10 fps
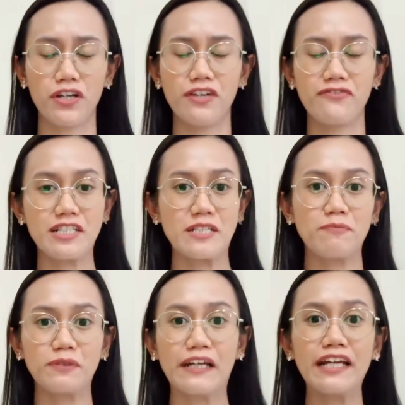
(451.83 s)
You have
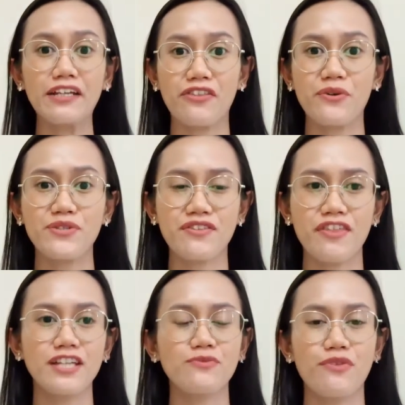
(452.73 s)
explained those
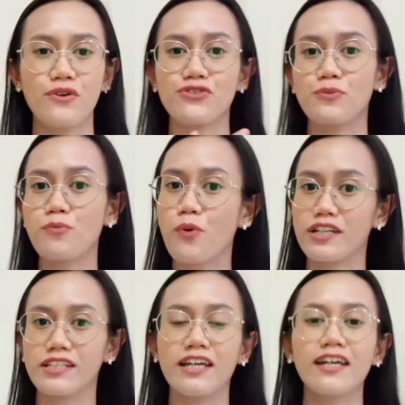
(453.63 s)
things with your
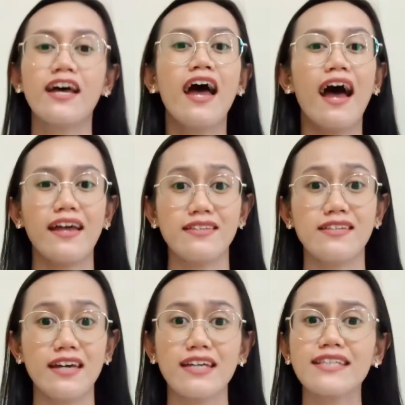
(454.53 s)
supporting ideas.